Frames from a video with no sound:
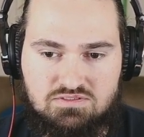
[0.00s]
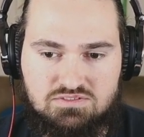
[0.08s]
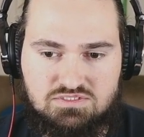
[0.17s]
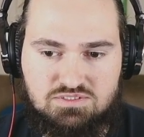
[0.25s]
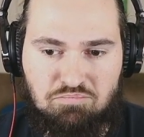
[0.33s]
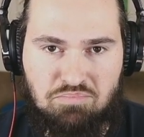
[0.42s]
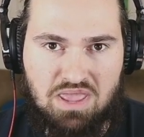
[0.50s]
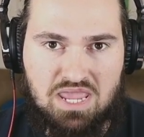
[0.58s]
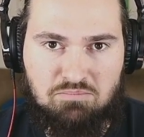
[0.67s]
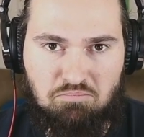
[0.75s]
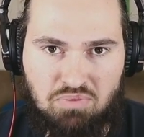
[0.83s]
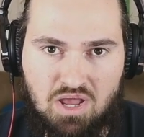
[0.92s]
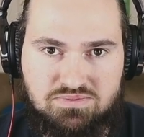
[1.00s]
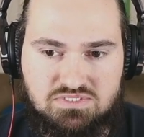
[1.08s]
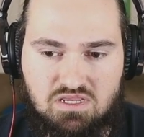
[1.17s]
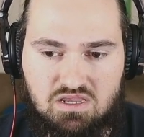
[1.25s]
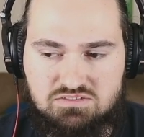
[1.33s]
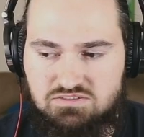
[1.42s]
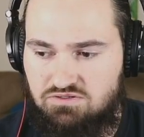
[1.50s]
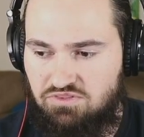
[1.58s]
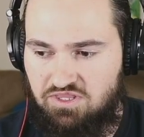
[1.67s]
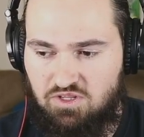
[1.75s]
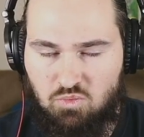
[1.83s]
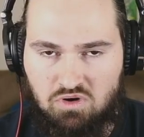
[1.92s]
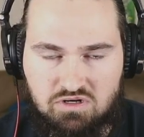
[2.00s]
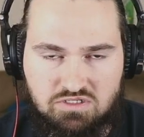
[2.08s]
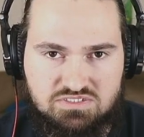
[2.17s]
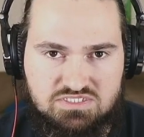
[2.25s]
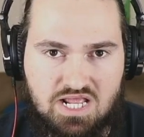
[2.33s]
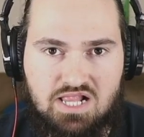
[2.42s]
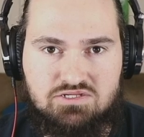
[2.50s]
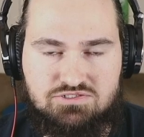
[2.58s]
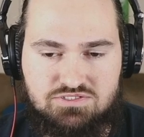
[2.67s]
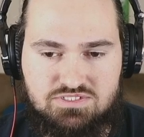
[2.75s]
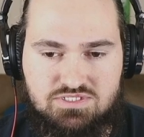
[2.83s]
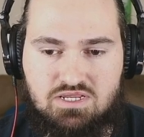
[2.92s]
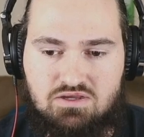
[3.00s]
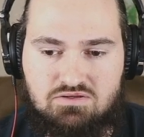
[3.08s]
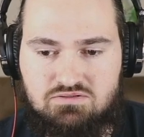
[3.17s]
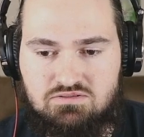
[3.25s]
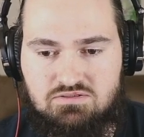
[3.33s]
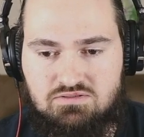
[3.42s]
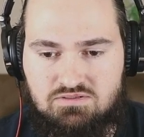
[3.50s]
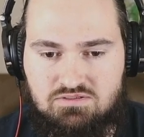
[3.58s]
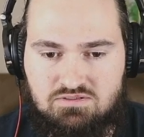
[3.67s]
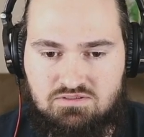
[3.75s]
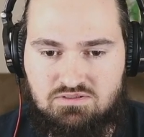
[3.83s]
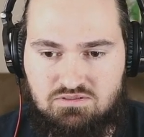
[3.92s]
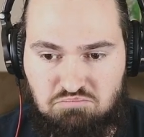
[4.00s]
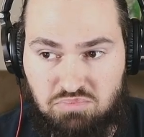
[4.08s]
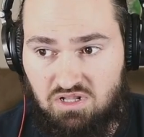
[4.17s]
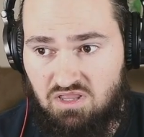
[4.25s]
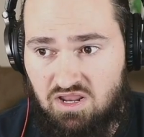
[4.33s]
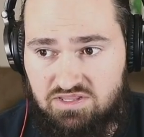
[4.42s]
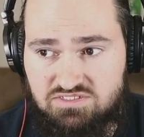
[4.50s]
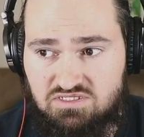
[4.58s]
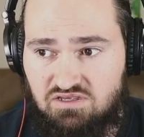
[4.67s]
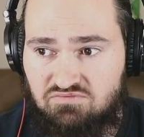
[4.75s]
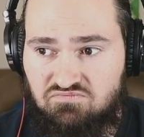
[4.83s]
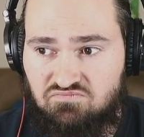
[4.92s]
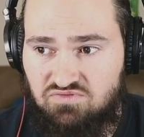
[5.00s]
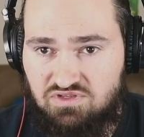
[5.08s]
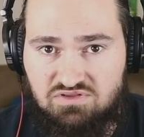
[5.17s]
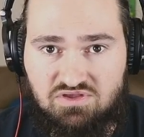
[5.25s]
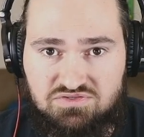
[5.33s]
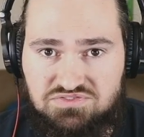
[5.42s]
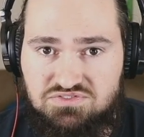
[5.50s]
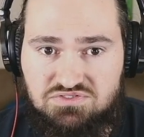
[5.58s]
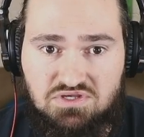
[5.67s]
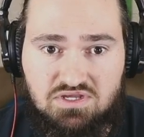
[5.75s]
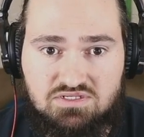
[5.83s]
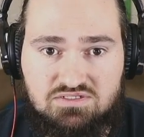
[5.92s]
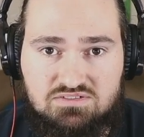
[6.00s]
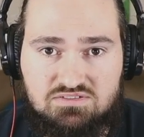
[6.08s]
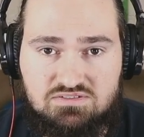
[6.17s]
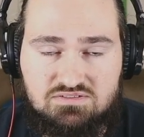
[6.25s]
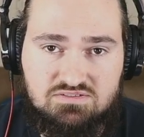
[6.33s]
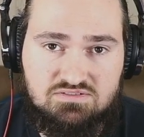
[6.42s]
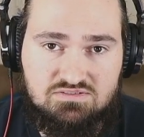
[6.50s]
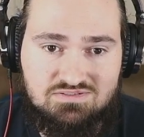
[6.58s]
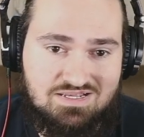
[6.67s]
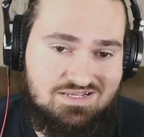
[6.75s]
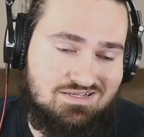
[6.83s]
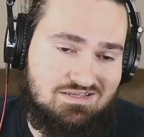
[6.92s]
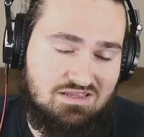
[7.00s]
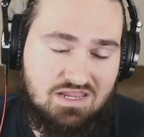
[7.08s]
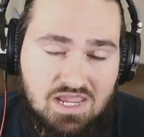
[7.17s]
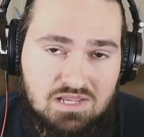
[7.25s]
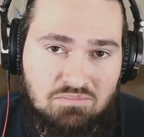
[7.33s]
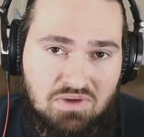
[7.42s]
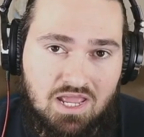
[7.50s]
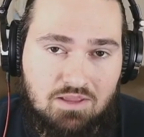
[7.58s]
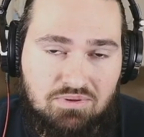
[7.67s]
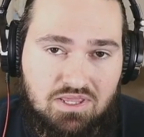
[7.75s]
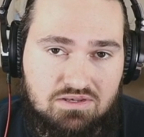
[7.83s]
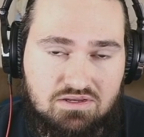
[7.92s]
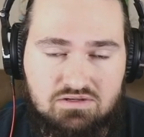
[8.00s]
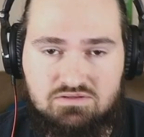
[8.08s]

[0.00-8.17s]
to ban bump stocks, and they're working on silencers now. But a lot of stuff he does good, in my opinion.